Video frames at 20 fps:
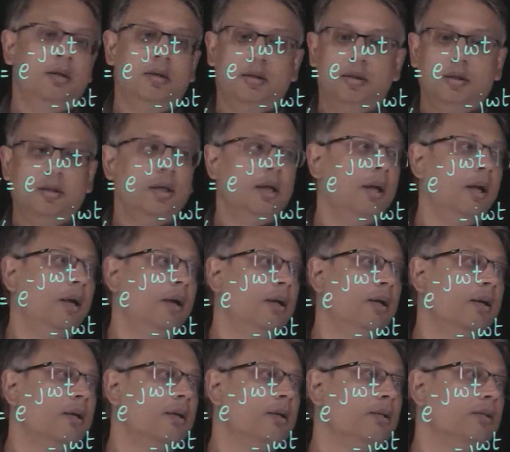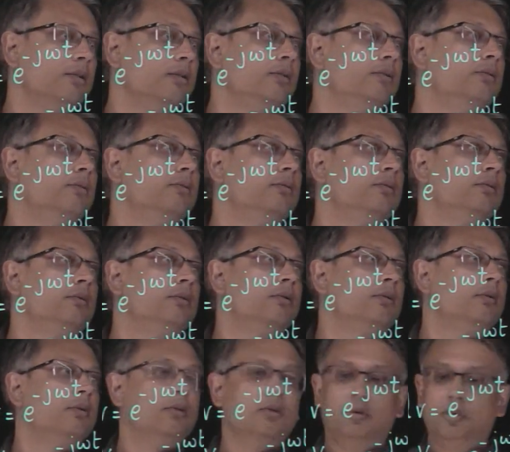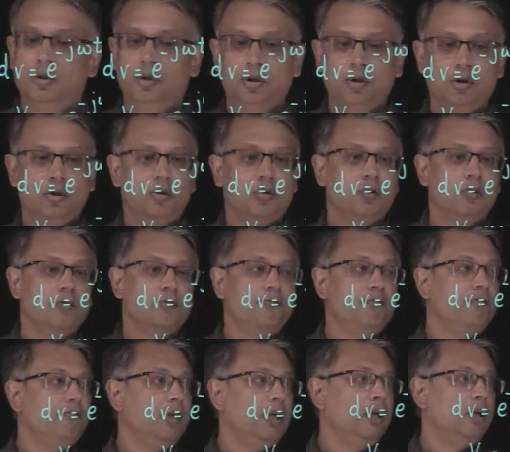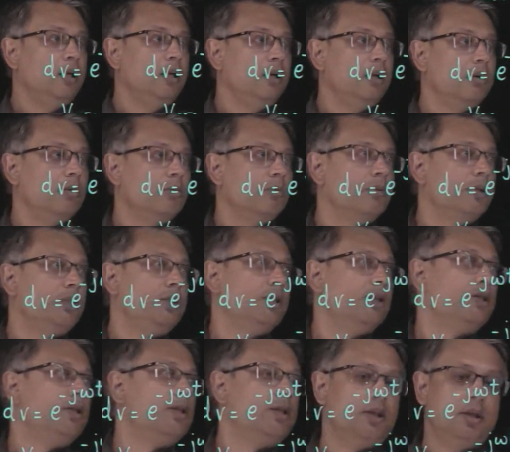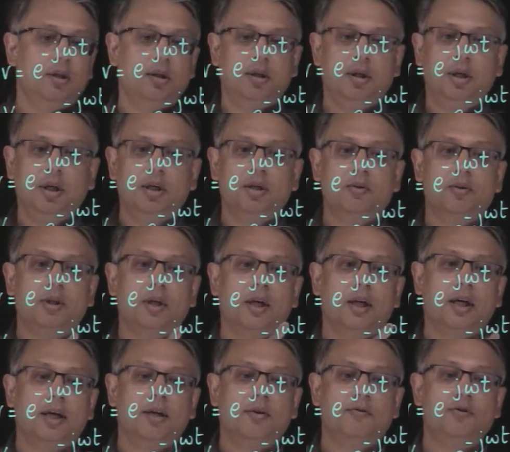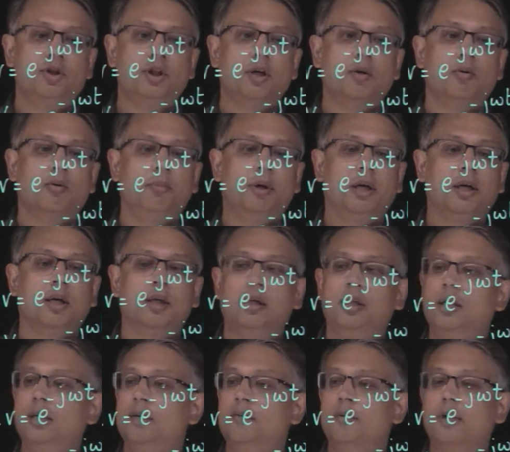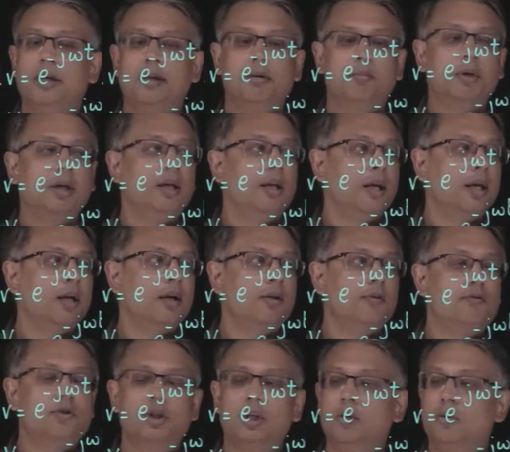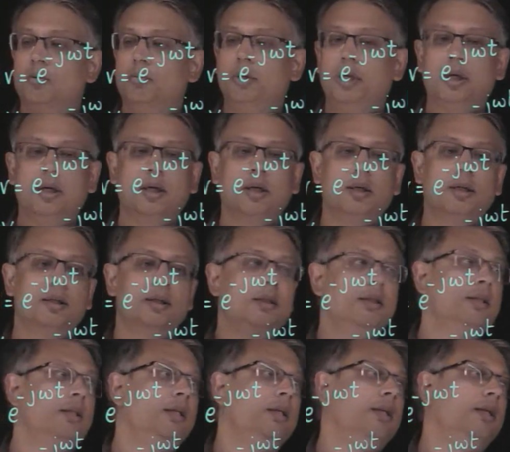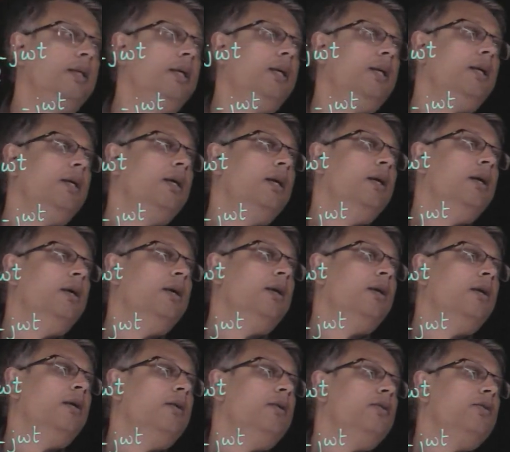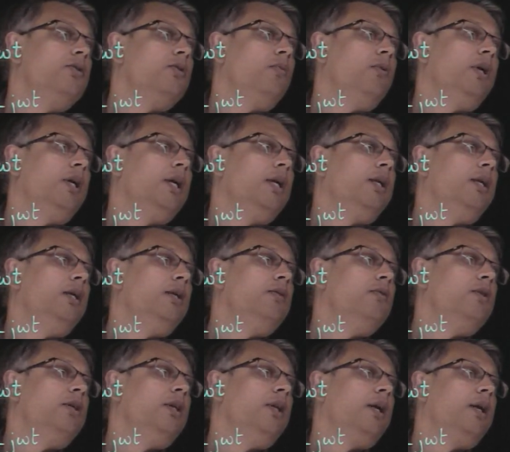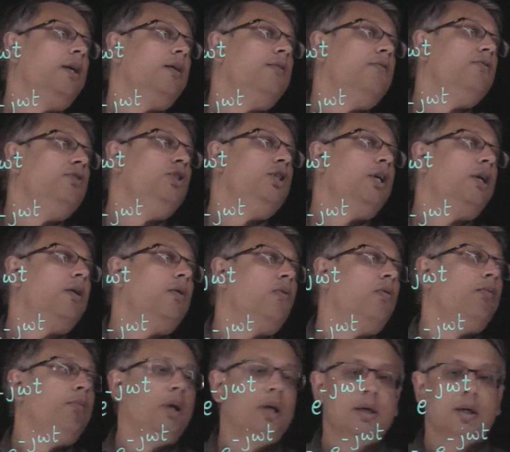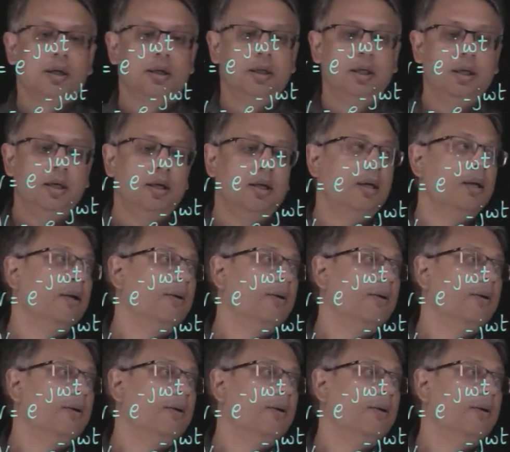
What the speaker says: the integral of v, which is e to the negative j omega t divided by negative j omega dt. So we get e to the negative j omega t